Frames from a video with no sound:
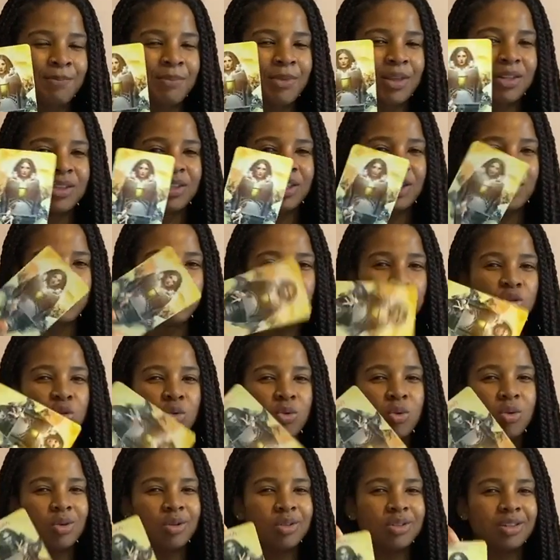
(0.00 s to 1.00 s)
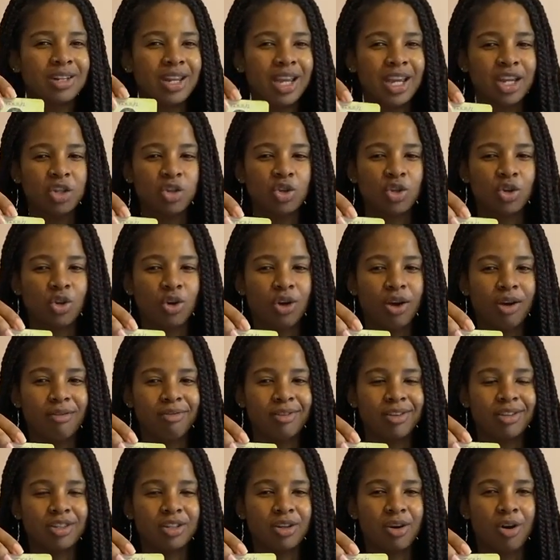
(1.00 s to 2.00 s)
the dual nature of
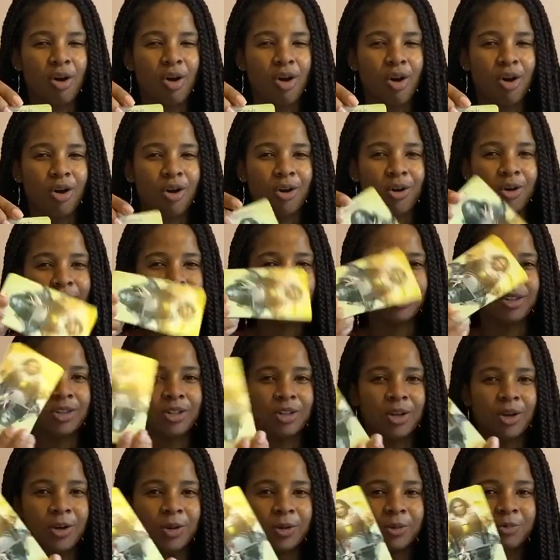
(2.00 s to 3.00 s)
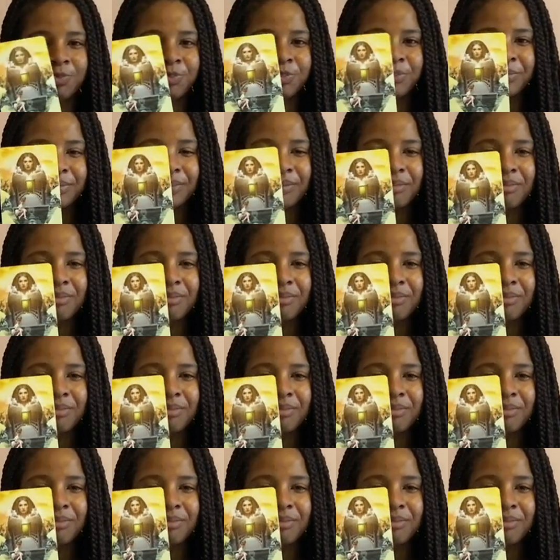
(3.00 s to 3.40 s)
this card, you know.